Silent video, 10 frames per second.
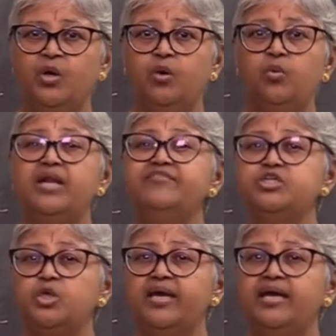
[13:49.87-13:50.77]
What are
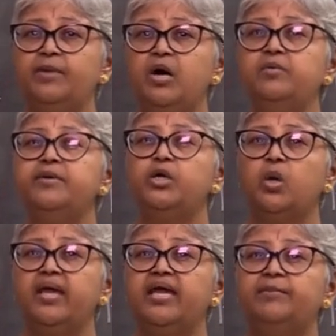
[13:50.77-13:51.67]
we talking about? We are
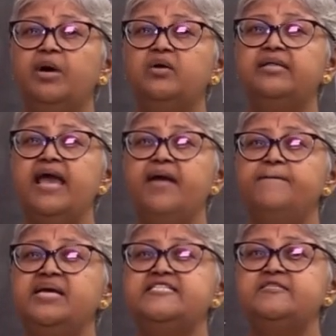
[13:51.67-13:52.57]
talking about the
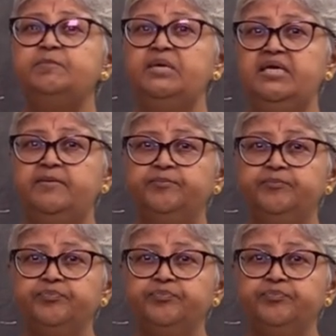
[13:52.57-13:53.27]
MSP.